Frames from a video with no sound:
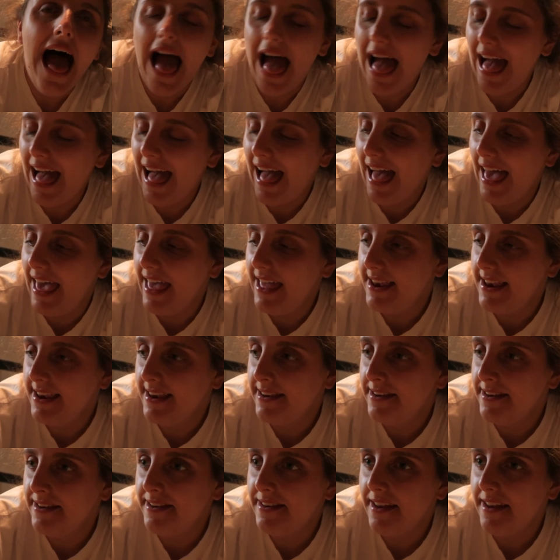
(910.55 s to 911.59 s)

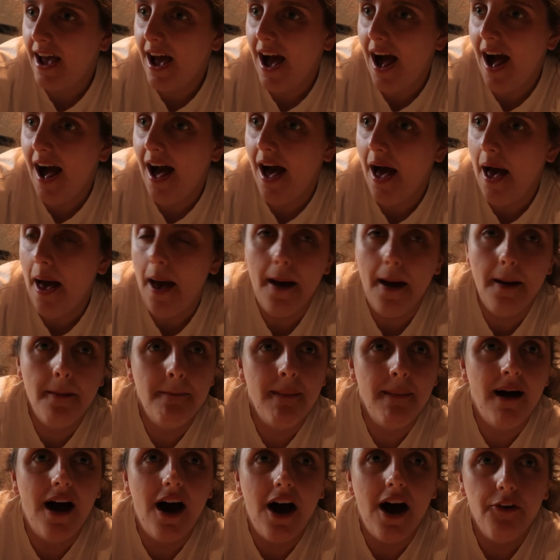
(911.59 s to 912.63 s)
And
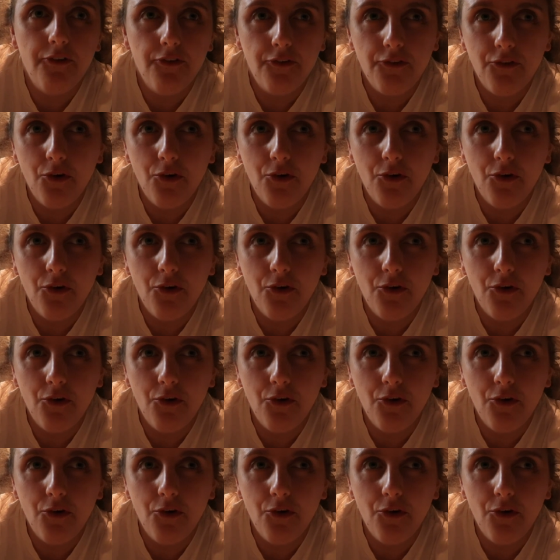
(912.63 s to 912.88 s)
I